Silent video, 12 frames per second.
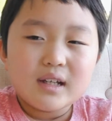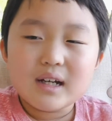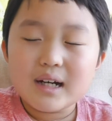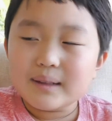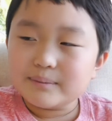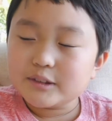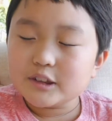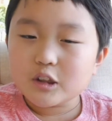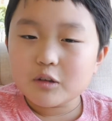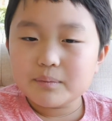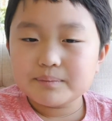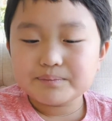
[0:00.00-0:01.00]
And
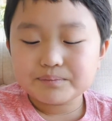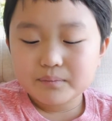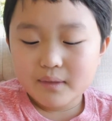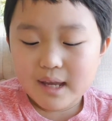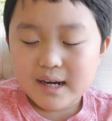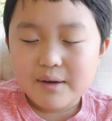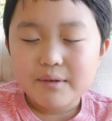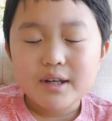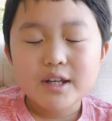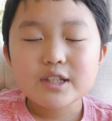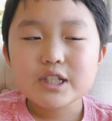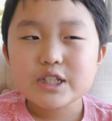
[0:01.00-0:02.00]
I want
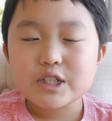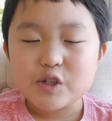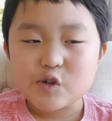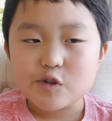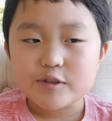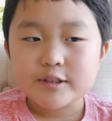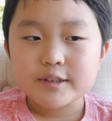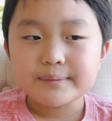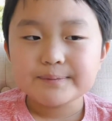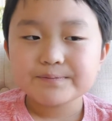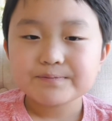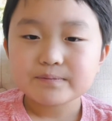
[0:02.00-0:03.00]
you to use
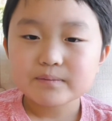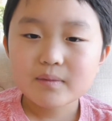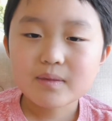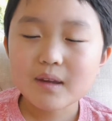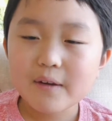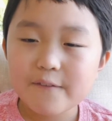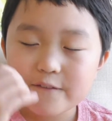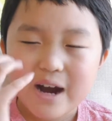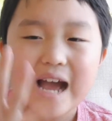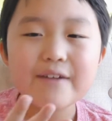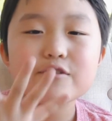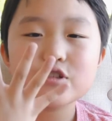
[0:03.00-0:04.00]

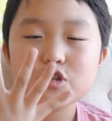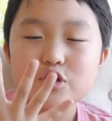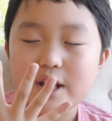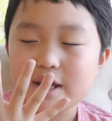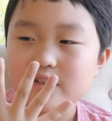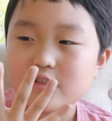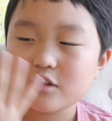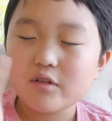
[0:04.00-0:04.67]
5 traits.